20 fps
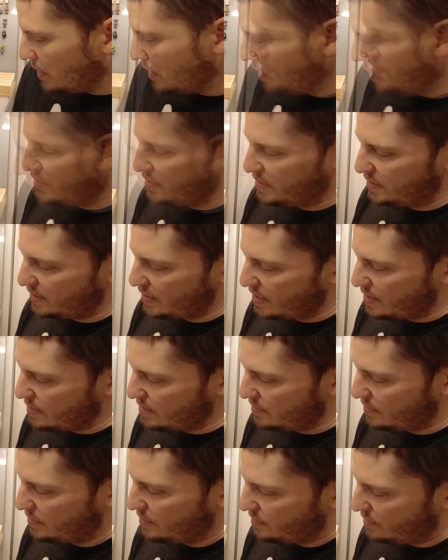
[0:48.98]
This
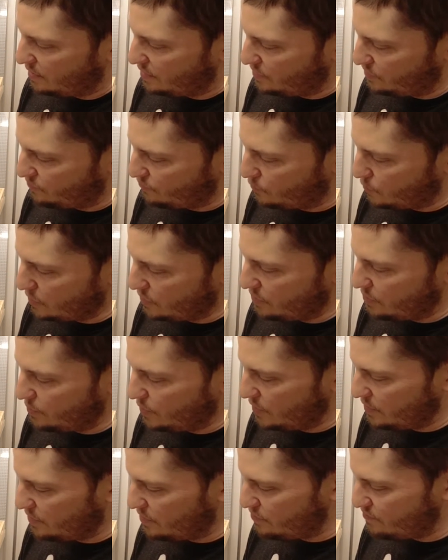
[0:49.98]
set is
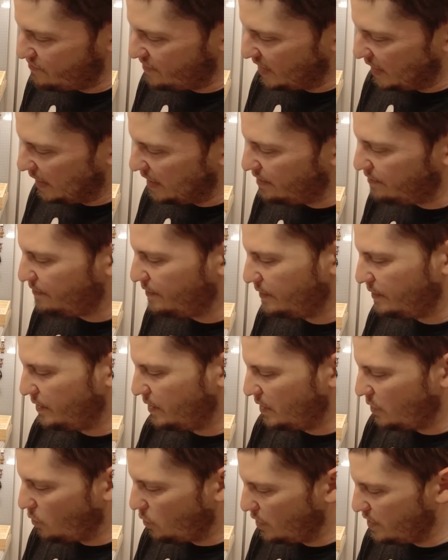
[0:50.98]
42125,
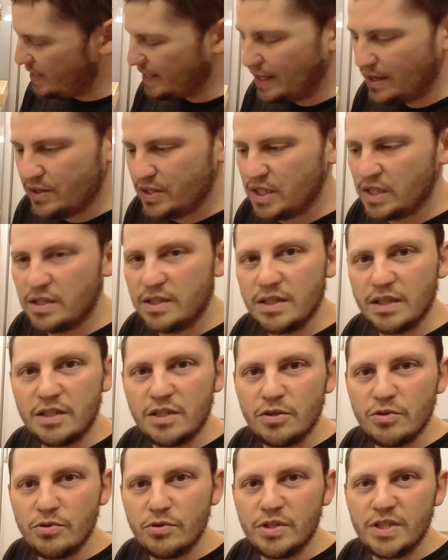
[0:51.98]

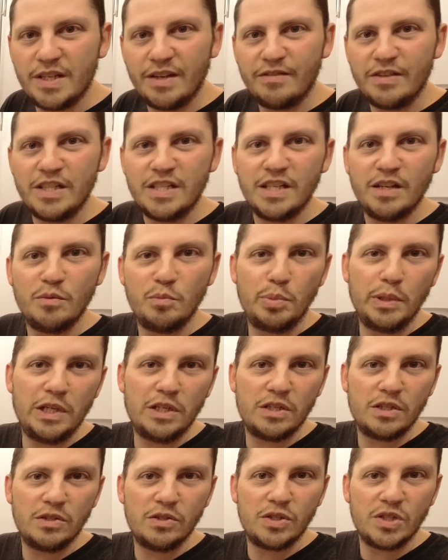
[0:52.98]
1,677
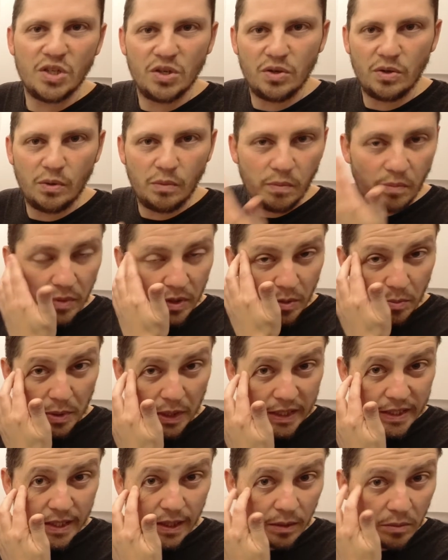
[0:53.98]
pieces, so it'll
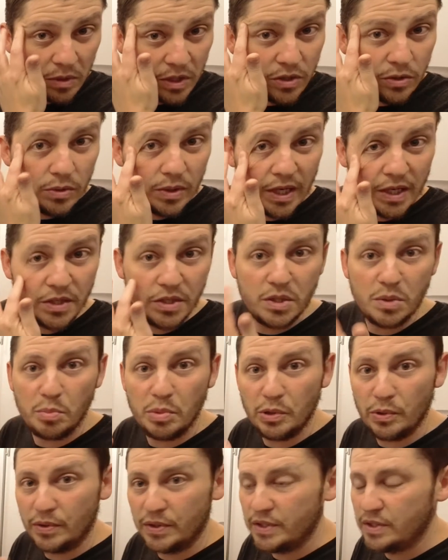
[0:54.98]
probably take me 2 days to
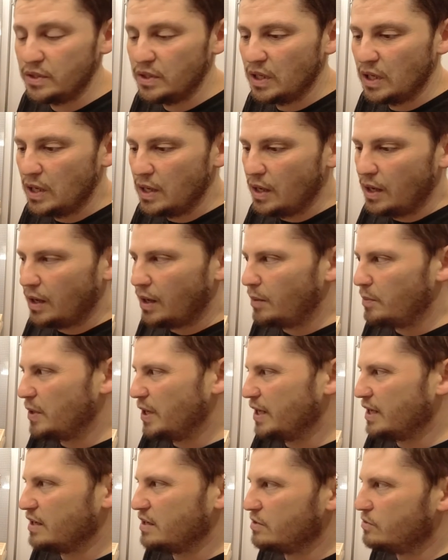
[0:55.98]
build it. I'm
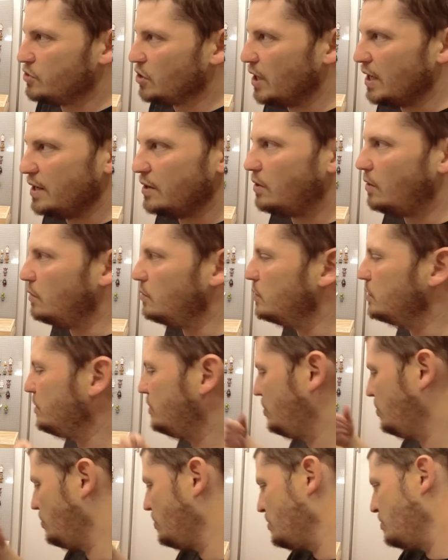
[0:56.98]
not going to try it all in one
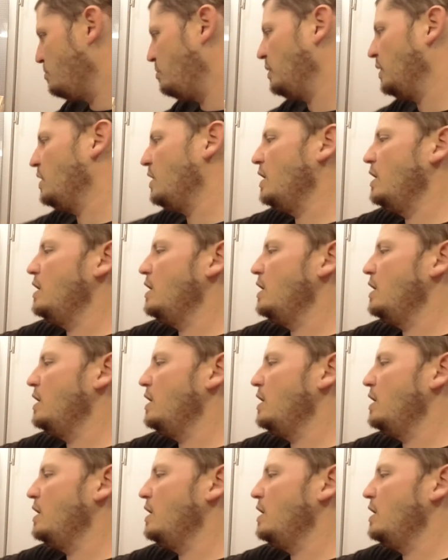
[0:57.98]
swoop.